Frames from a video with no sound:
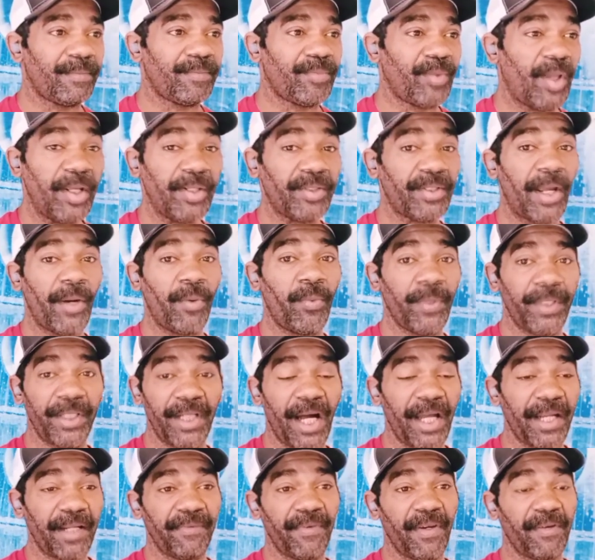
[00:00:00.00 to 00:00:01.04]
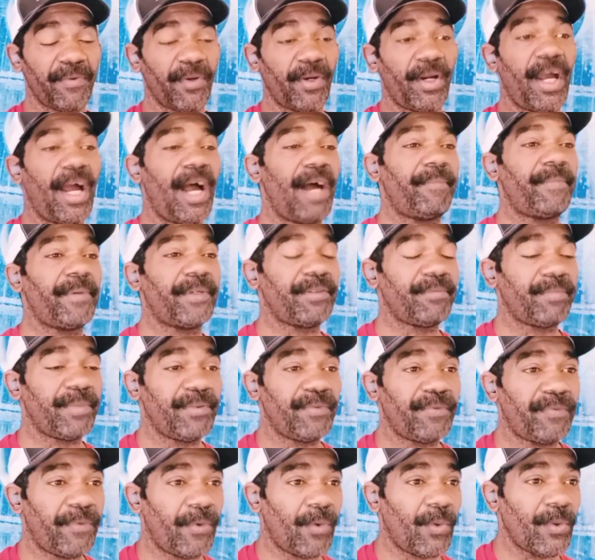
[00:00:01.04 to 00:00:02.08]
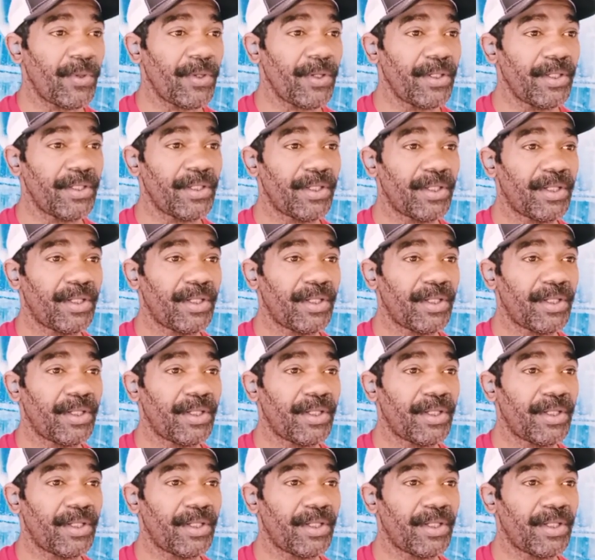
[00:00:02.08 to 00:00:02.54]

Things that would not have ever happened before.